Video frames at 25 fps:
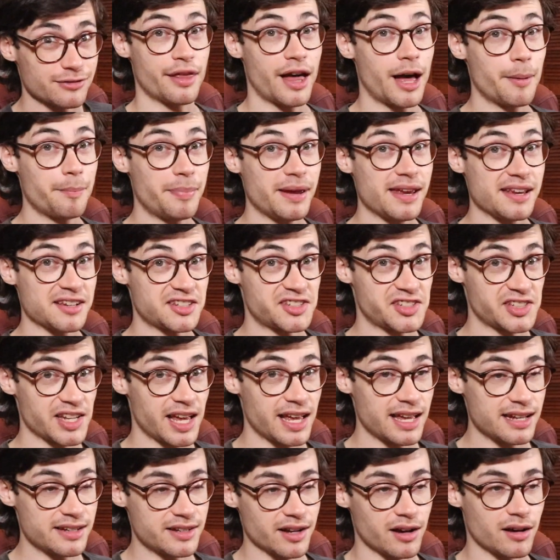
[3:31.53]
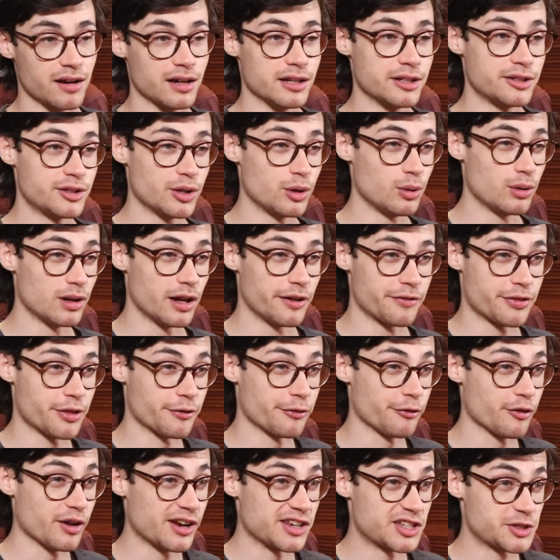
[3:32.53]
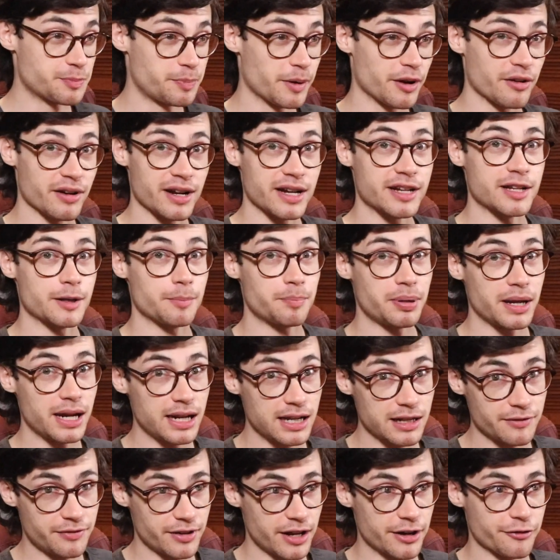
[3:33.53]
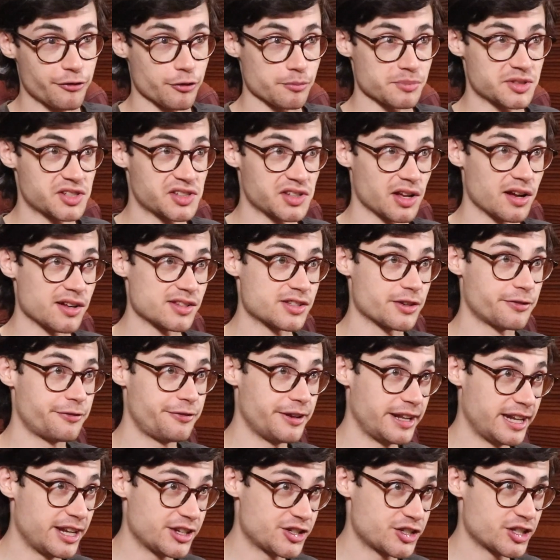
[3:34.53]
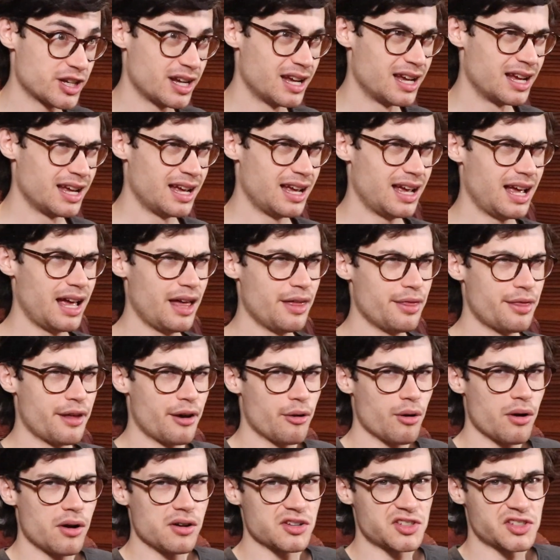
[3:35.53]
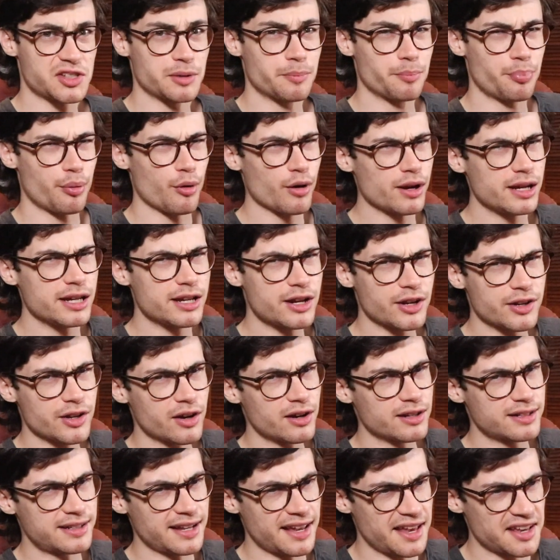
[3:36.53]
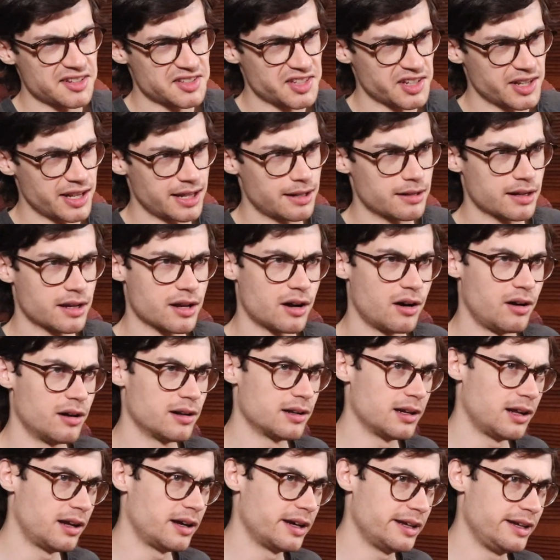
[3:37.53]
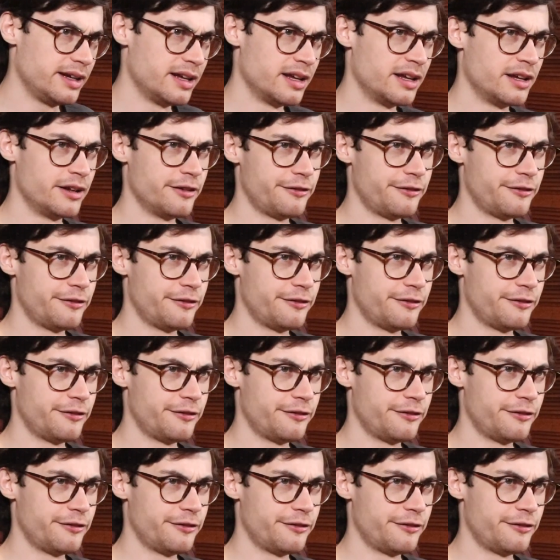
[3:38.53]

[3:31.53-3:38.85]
That being said, I do love the free-spirited appeal of it from start to finish, and there are some pretty good ideas here, can't lie.